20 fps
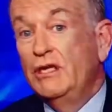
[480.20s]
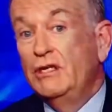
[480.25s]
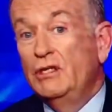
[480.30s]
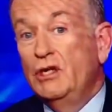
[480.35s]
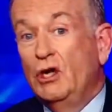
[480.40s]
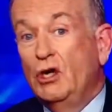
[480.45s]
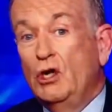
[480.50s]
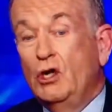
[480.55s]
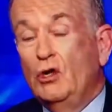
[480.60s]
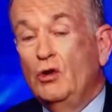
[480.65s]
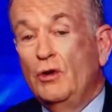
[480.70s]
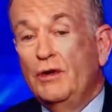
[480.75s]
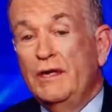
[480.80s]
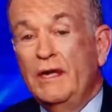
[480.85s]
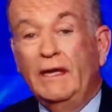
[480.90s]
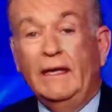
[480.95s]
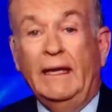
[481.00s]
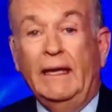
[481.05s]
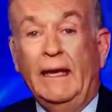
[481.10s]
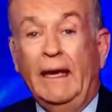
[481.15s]
Jindal or
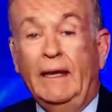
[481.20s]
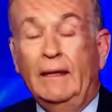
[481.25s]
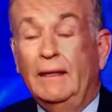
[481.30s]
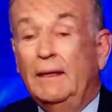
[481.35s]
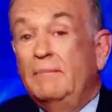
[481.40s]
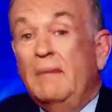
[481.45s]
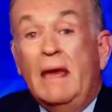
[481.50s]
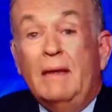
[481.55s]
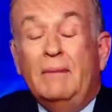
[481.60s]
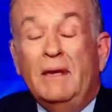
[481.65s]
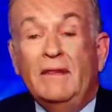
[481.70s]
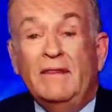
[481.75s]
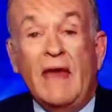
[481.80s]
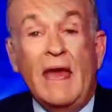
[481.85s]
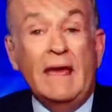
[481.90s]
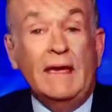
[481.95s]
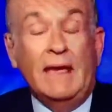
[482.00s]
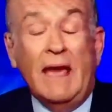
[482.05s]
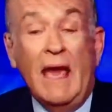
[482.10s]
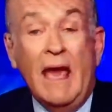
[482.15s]
Nikki Haley, maybe
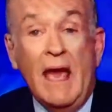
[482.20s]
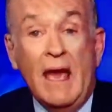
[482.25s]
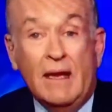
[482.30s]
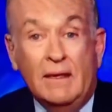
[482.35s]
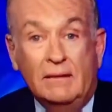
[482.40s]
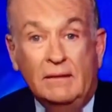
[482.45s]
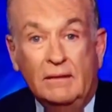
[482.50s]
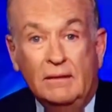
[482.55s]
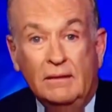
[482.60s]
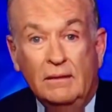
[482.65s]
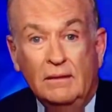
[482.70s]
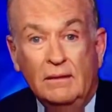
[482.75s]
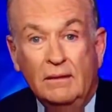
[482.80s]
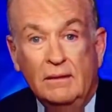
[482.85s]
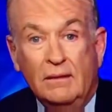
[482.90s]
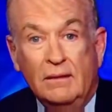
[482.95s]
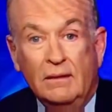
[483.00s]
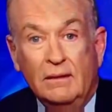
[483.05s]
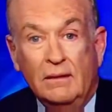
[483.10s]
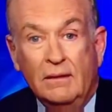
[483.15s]
they can.
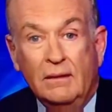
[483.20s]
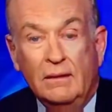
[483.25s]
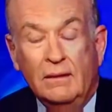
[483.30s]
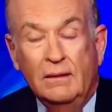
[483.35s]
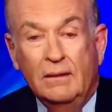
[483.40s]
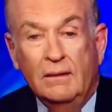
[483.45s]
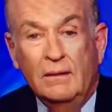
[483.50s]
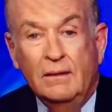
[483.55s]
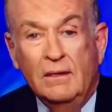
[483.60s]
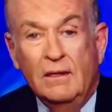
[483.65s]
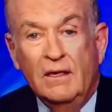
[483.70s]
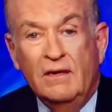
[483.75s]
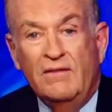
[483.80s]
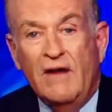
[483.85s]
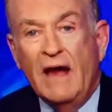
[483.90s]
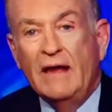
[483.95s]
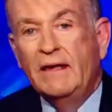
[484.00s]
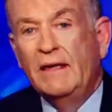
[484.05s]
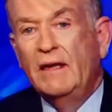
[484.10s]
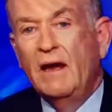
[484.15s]

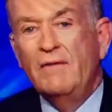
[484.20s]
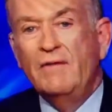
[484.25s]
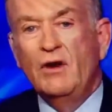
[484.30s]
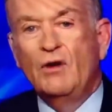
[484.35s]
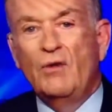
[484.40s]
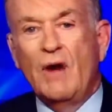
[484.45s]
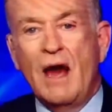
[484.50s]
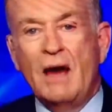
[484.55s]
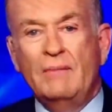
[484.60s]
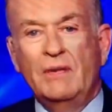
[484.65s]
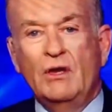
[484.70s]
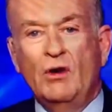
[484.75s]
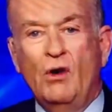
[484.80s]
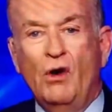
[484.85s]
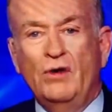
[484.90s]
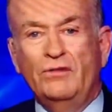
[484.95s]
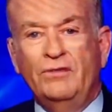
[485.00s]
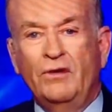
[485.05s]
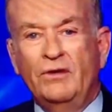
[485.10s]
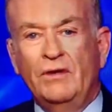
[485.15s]
Finally, Governor Romney
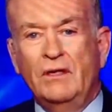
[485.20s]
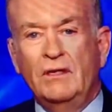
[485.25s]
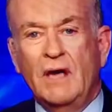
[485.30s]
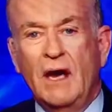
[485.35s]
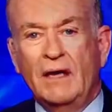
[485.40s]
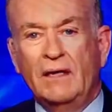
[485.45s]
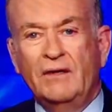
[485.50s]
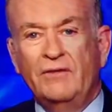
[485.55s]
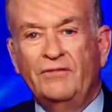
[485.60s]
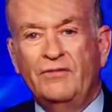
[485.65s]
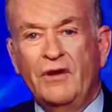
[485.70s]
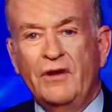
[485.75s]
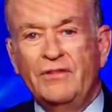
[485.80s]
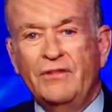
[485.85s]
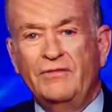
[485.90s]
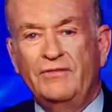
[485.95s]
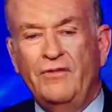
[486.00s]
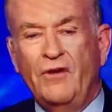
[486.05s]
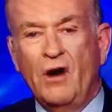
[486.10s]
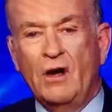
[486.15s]
also did not
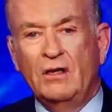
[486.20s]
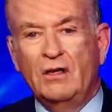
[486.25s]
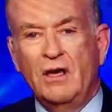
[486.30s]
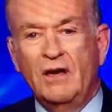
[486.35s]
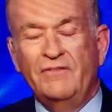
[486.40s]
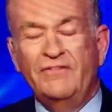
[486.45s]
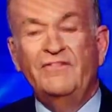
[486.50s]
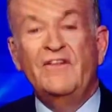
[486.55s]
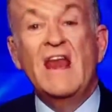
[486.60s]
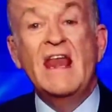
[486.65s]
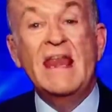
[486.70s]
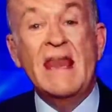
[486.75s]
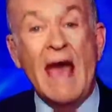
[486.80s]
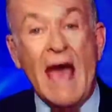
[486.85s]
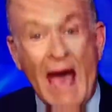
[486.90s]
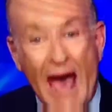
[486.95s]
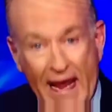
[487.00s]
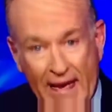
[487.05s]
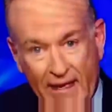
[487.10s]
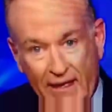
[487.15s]
confront the far-left
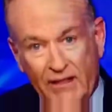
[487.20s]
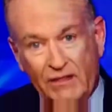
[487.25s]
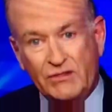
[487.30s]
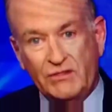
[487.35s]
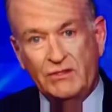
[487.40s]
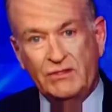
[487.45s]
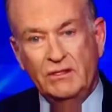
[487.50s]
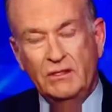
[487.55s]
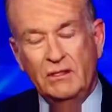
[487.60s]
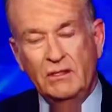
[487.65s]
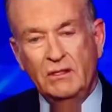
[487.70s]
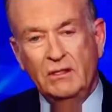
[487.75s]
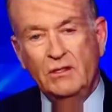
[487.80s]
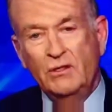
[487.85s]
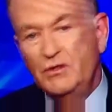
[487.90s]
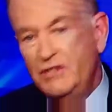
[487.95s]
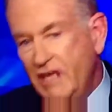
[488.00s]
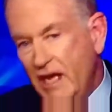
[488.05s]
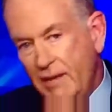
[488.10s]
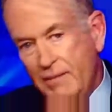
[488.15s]
fanatics
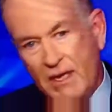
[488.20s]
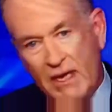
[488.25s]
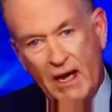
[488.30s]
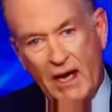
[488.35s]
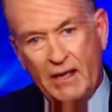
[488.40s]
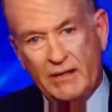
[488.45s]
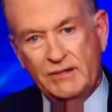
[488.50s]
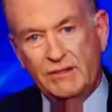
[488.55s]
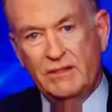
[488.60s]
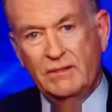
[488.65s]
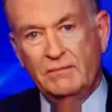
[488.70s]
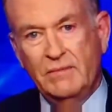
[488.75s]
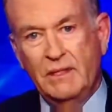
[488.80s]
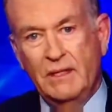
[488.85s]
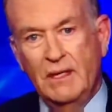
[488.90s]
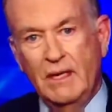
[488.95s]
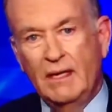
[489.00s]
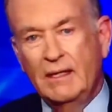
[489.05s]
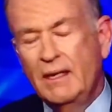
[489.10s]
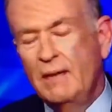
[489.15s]
who demonized him.
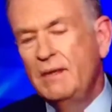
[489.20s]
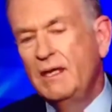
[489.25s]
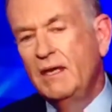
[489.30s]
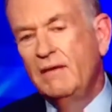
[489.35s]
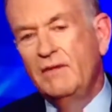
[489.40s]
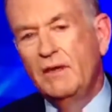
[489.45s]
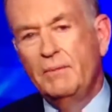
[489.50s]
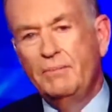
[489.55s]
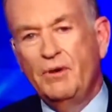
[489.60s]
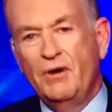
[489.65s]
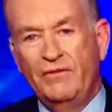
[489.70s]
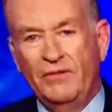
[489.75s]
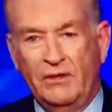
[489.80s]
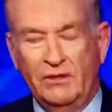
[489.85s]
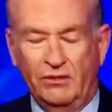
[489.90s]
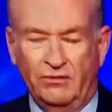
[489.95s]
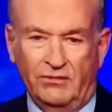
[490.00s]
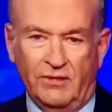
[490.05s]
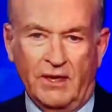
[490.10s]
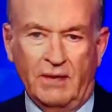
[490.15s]
And let me give you a
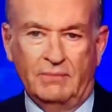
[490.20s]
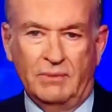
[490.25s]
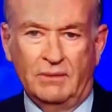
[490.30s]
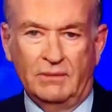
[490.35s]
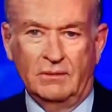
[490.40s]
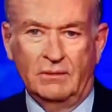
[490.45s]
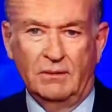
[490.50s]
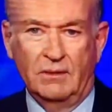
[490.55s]
perfect example.